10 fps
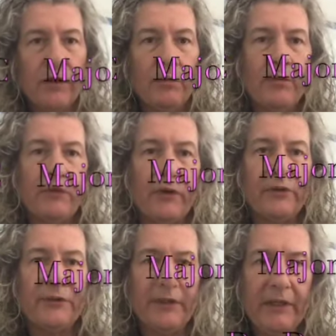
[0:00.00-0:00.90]
we've
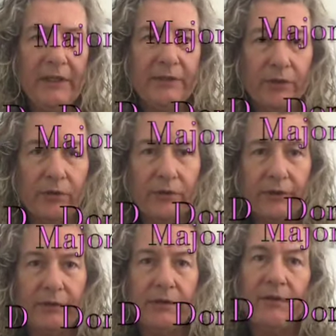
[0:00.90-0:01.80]
got D
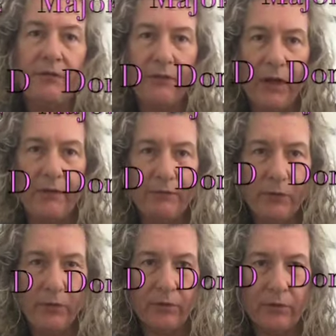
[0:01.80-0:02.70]
Dorian flat
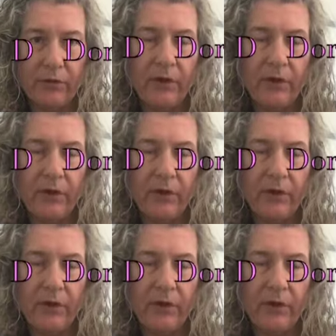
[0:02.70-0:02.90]
4,